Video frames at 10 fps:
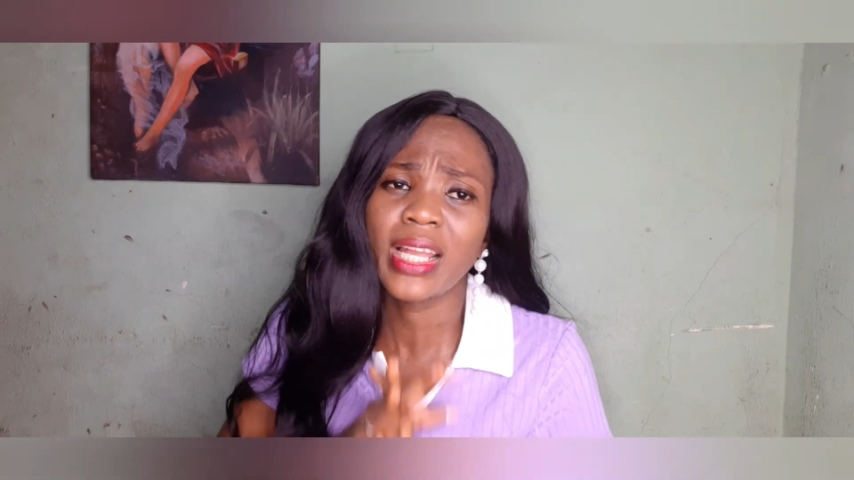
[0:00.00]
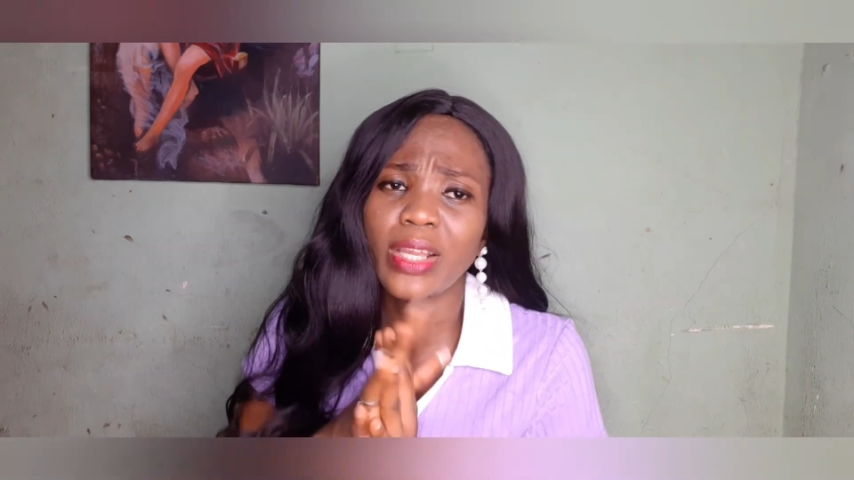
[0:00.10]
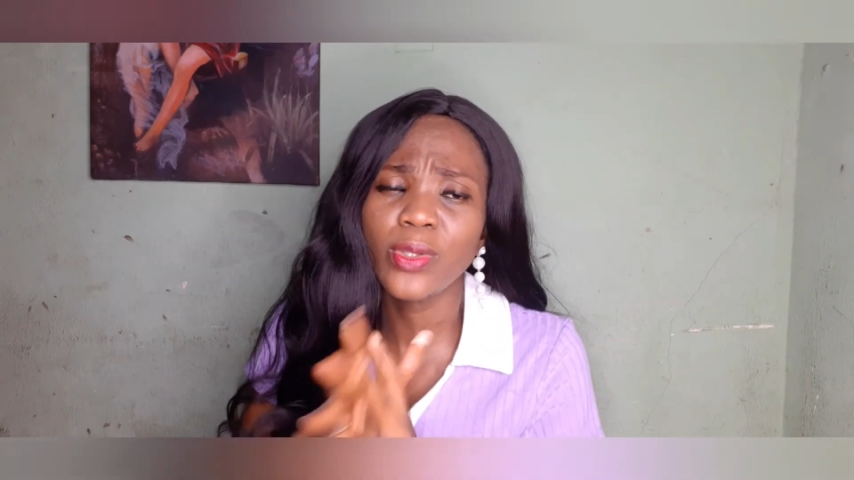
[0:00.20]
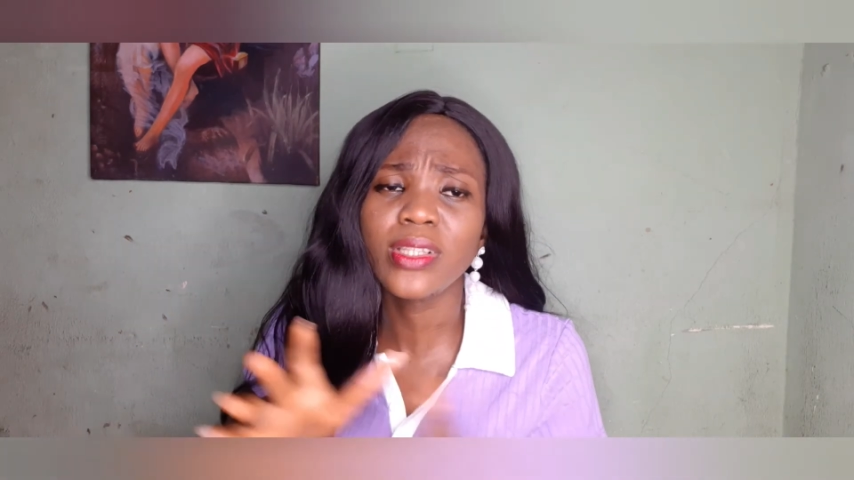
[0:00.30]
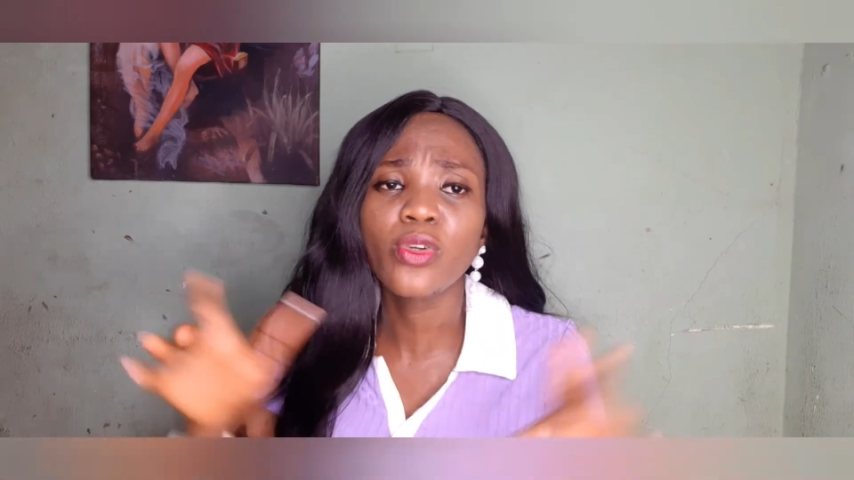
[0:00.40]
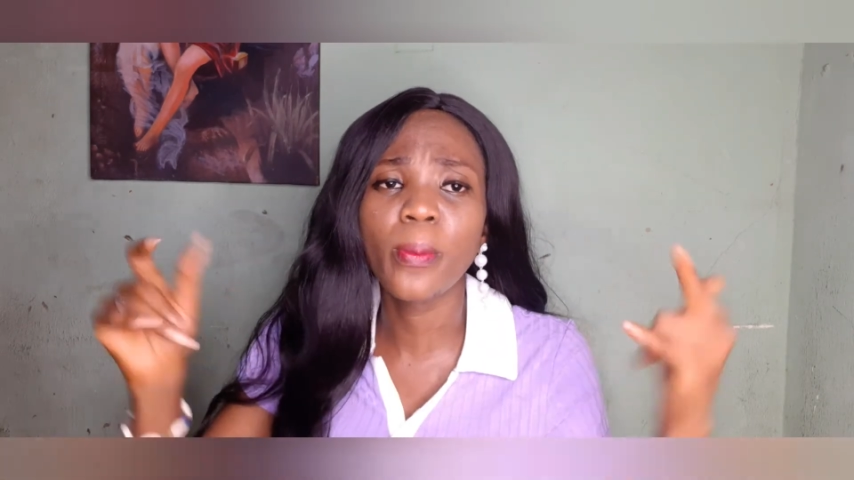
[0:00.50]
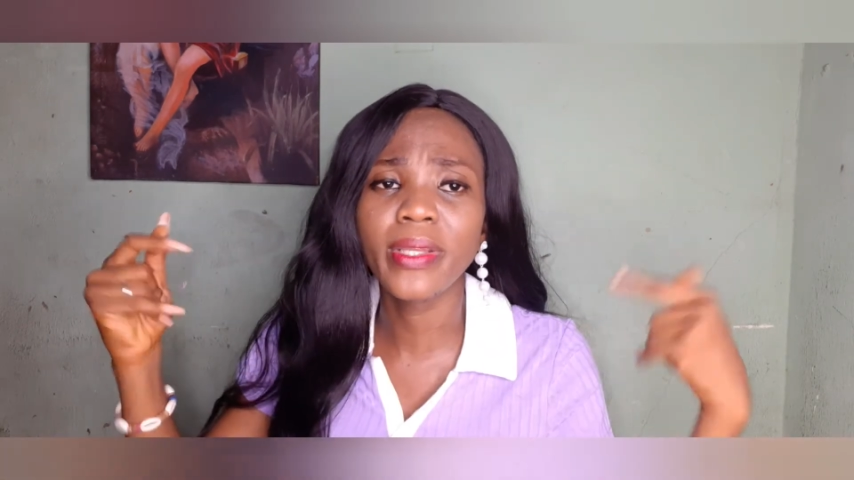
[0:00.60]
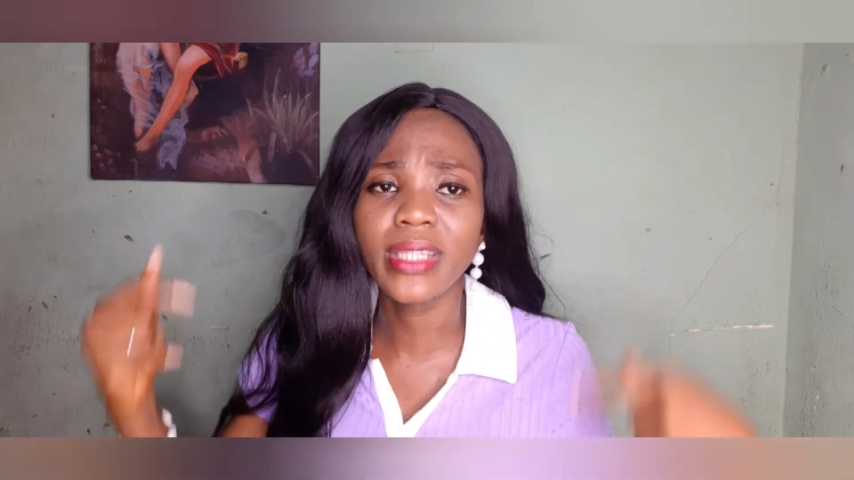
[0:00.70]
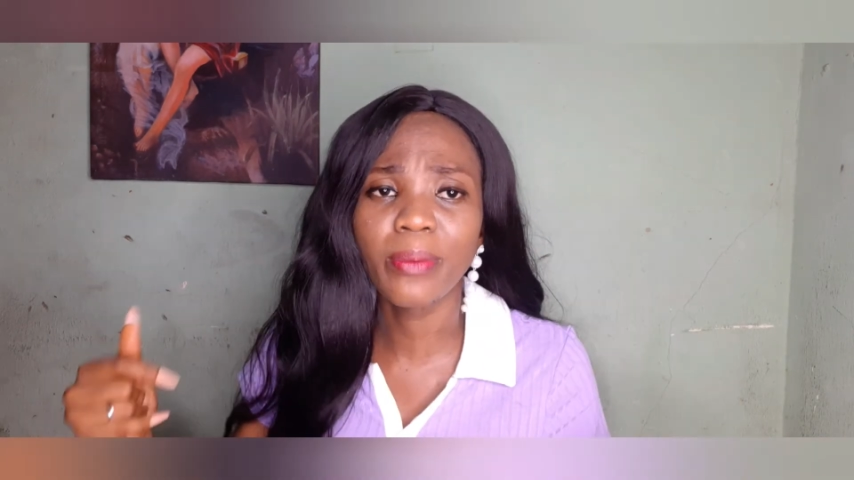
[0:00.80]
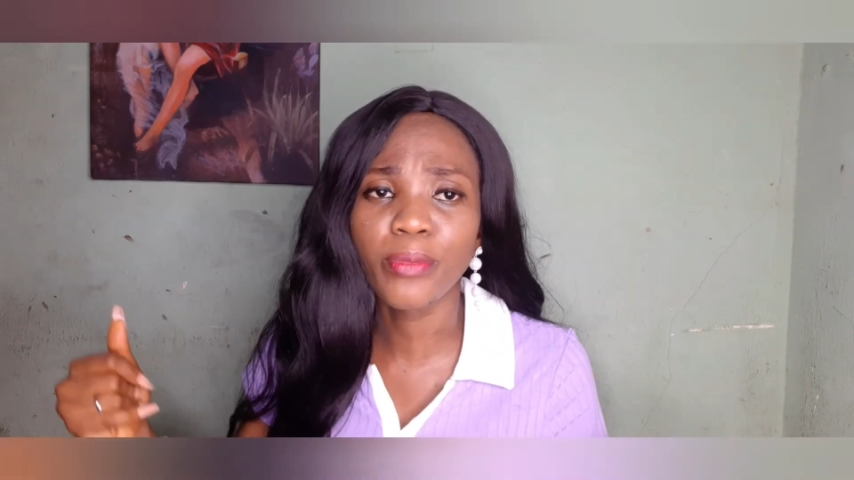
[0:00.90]
can you
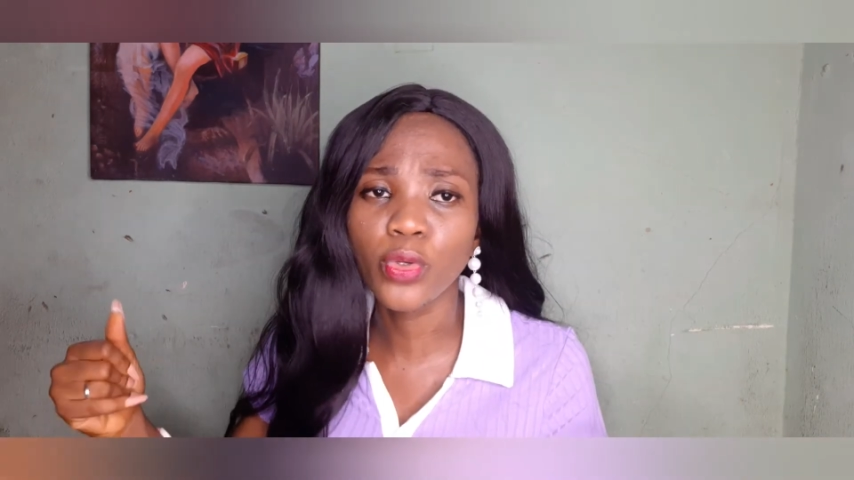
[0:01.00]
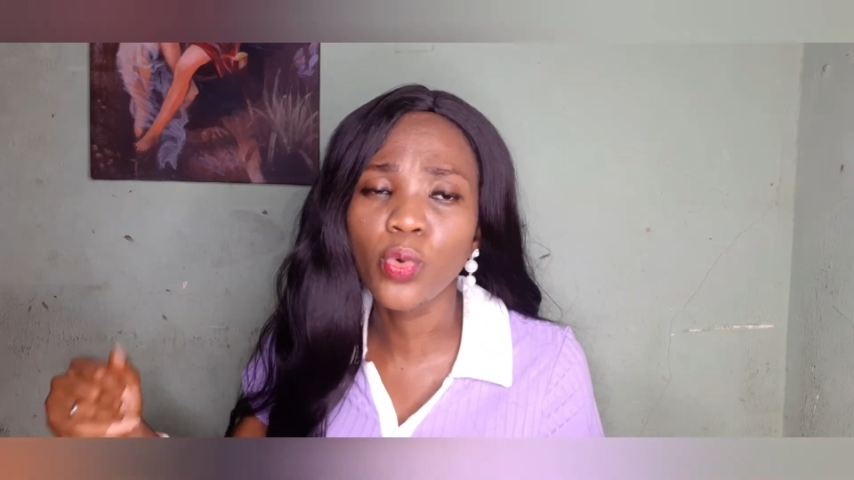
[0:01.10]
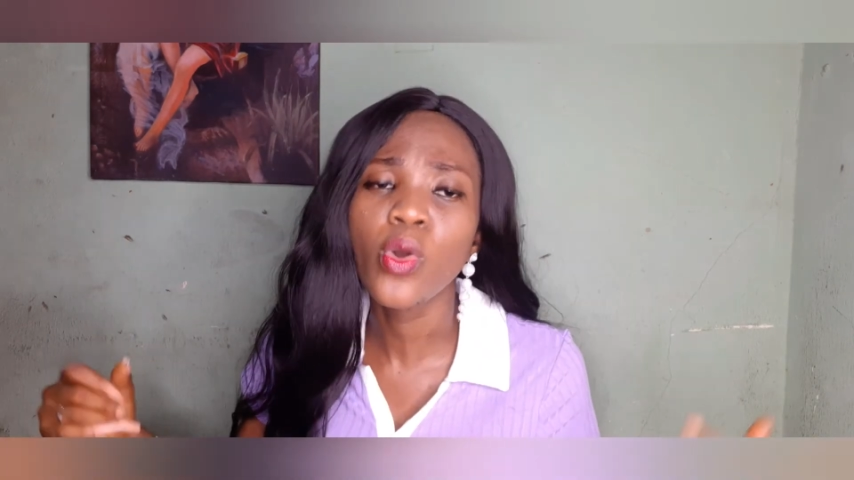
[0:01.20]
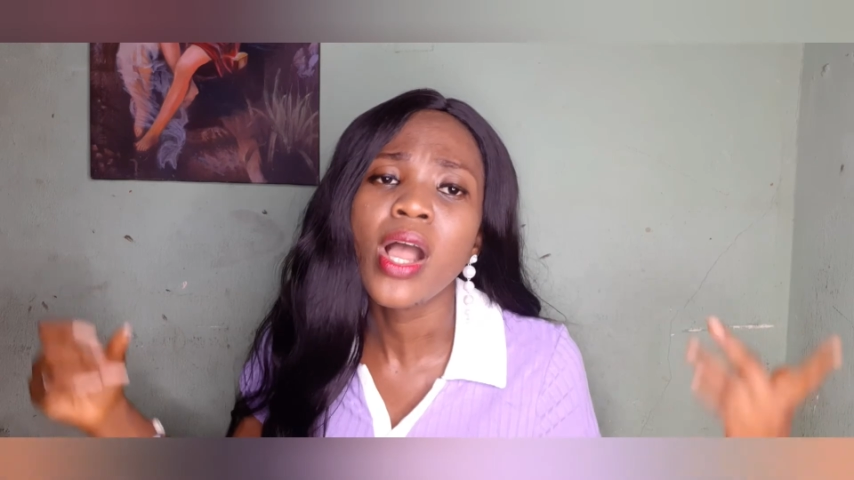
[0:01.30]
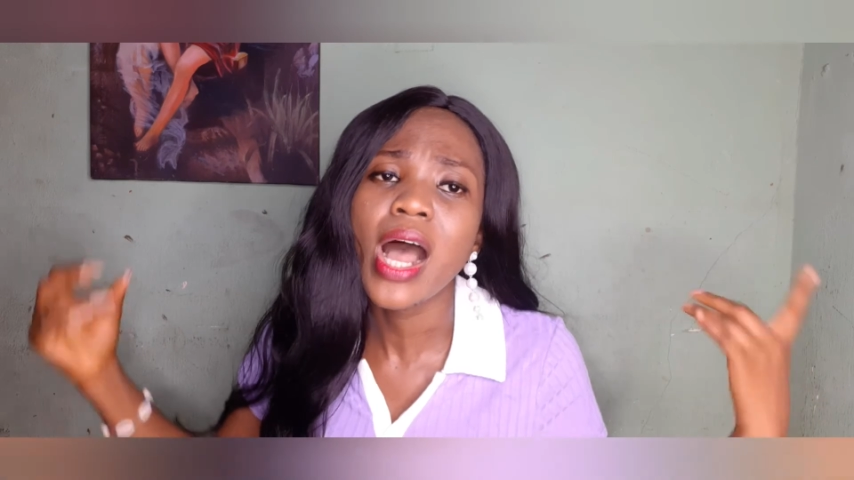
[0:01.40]
comment down below